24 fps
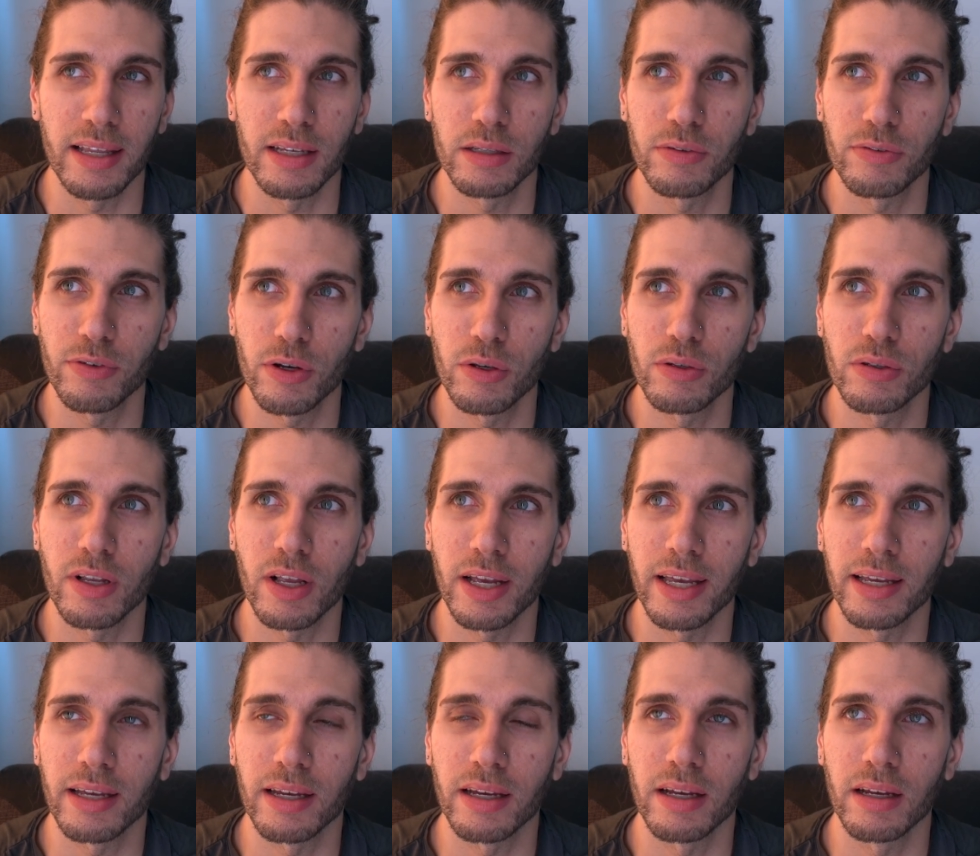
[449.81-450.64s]
This feels
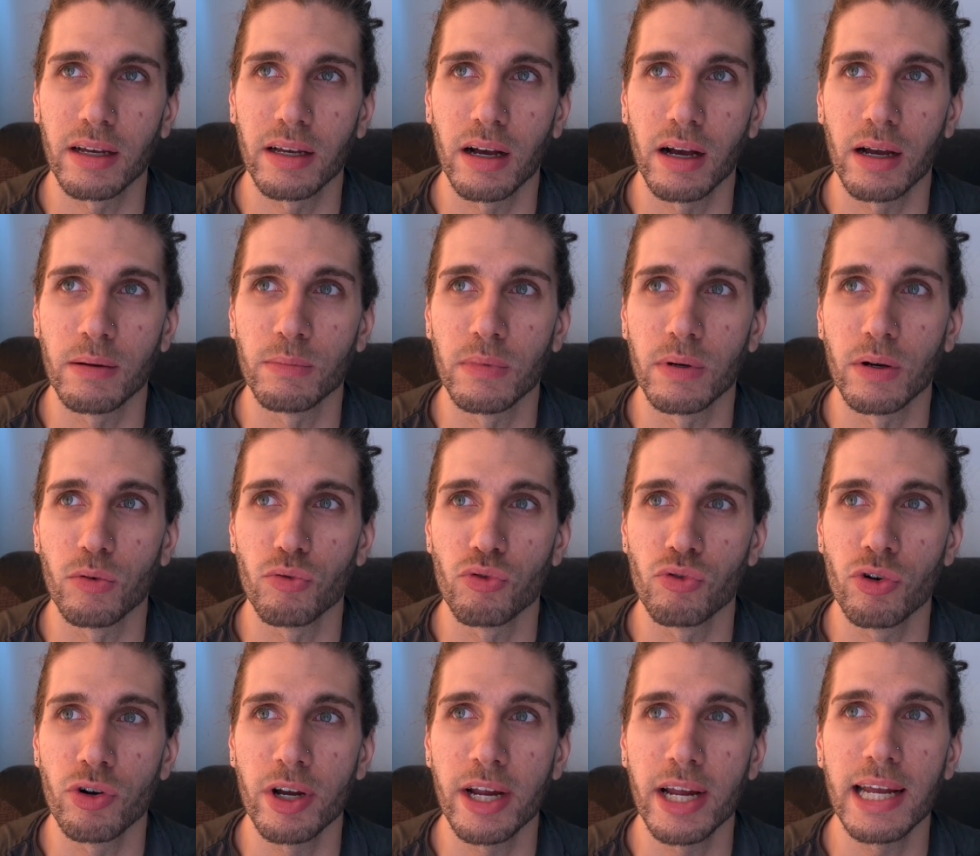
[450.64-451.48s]
like I'm
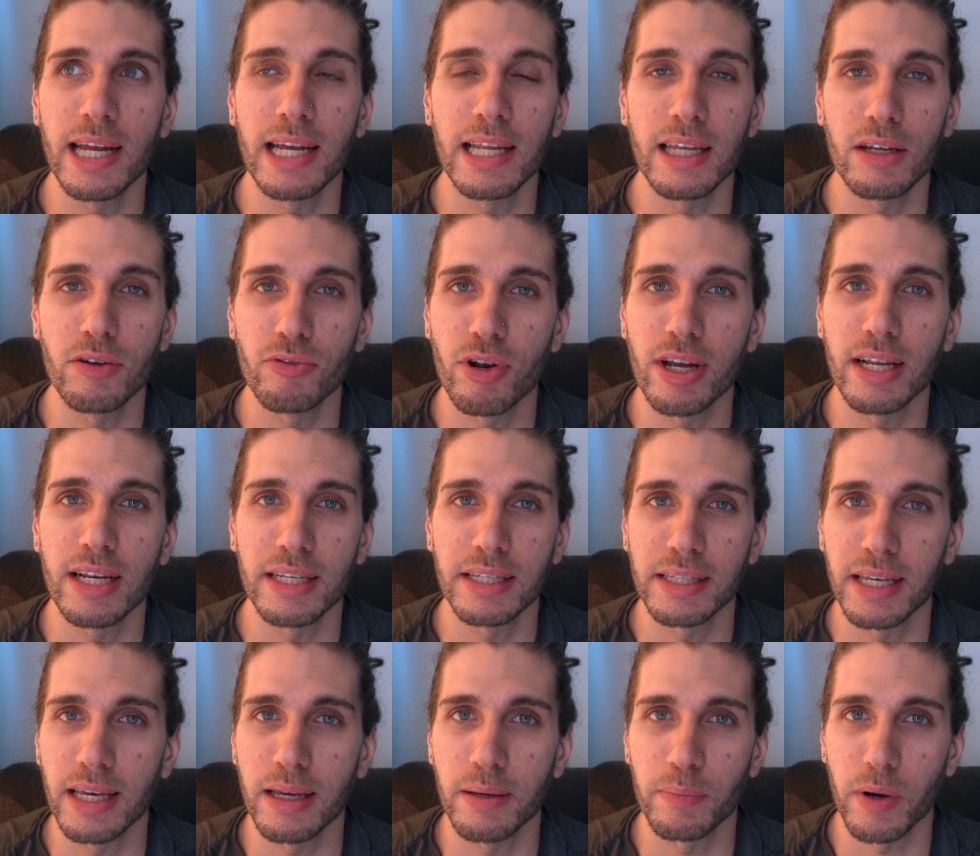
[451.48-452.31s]
really, really
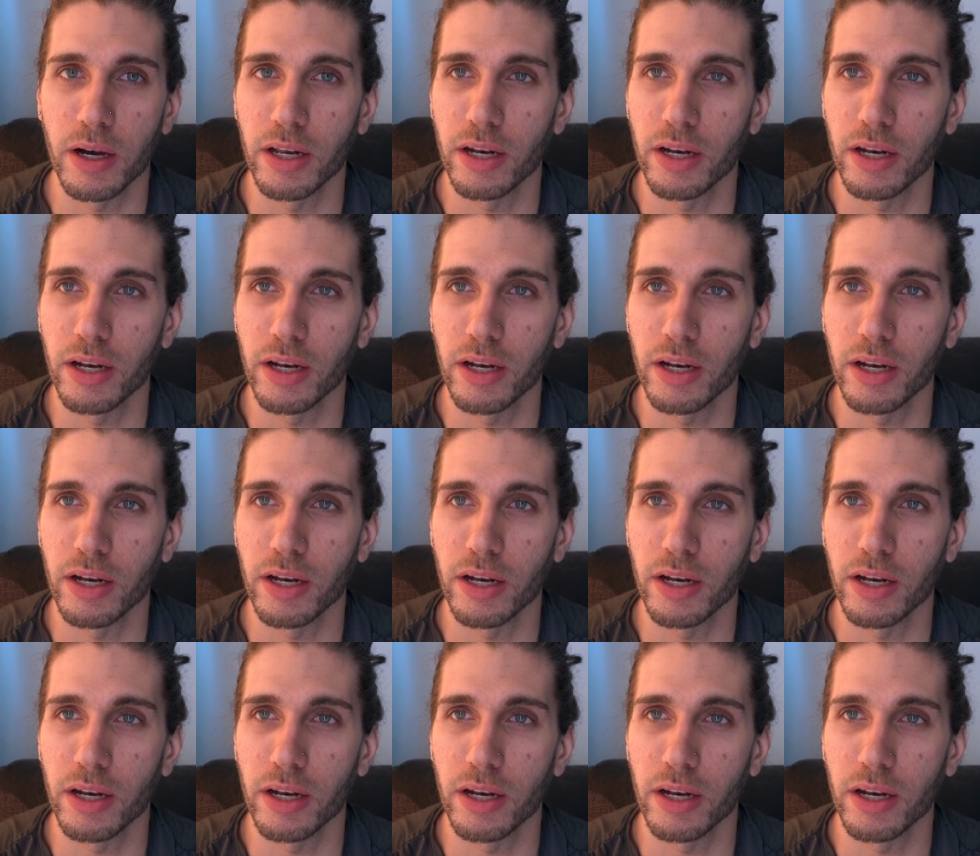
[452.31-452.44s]
deep.